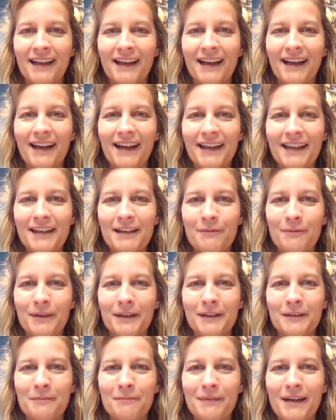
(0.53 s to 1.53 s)
Hi,
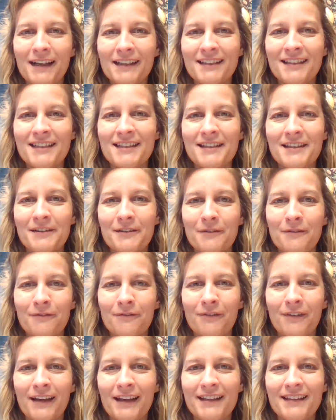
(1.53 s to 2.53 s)
welcome back to Sinner
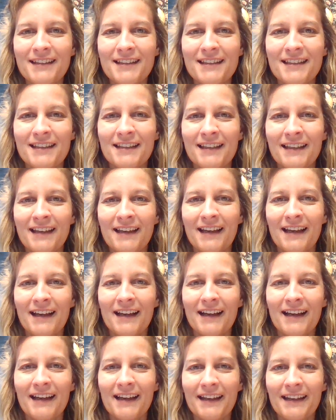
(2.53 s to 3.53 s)
and Friends.
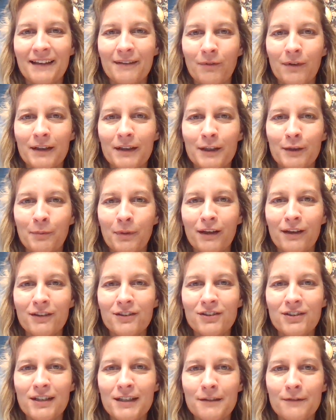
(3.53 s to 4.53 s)
I wanted to
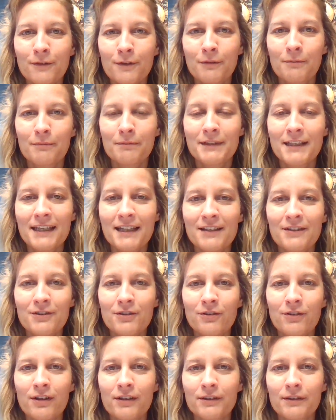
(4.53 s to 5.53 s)
apologize for taking
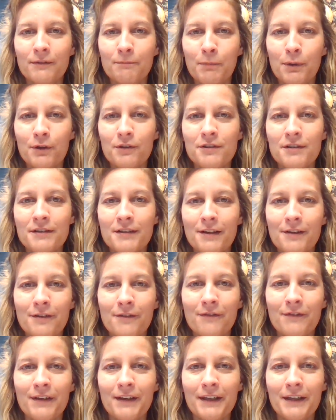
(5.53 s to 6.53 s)
so long to post
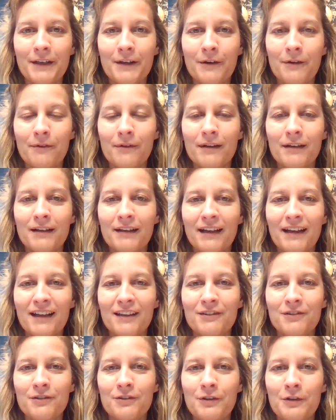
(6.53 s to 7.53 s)
another video.
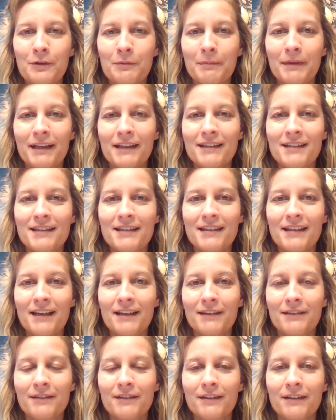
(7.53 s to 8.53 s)
As you know, my
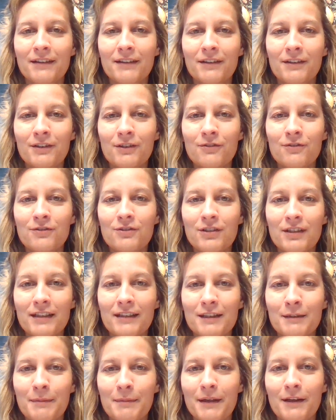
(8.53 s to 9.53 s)
son
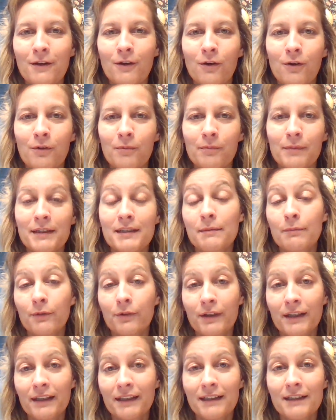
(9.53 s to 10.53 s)
Eugene's been home. He's a
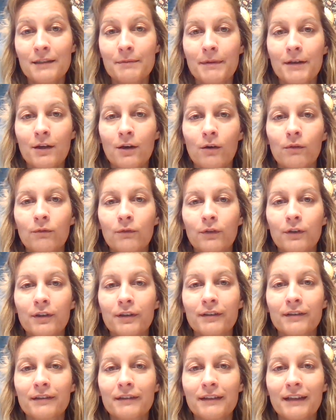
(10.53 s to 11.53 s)
Marine. He's been home
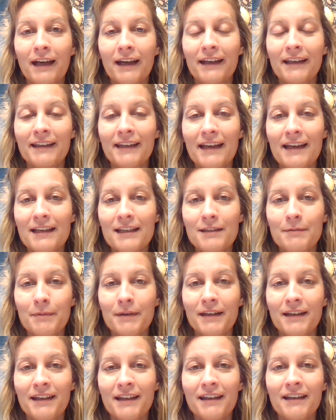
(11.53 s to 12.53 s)
for 9 days,
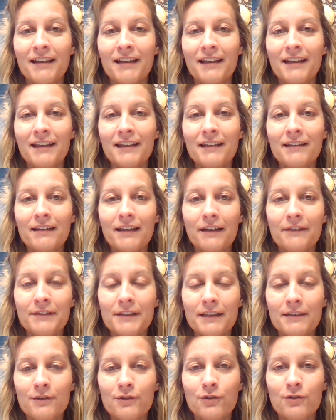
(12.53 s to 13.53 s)
but he left
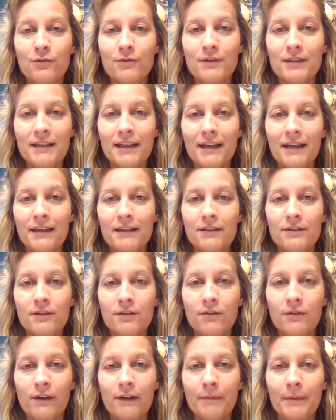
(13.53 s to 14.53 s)
on Tuesday,
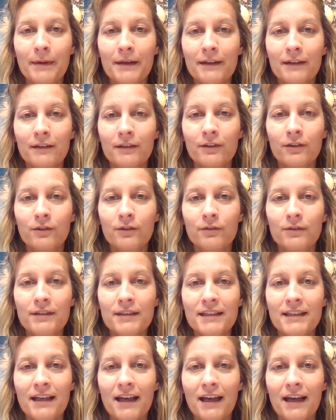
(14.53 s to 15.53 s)
so I've been a little
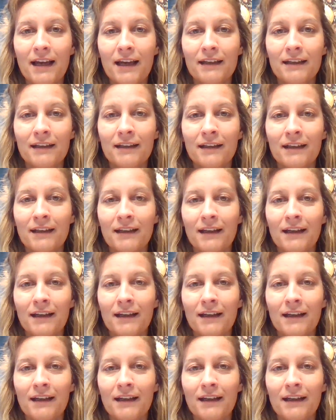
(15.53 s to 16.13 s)
sad.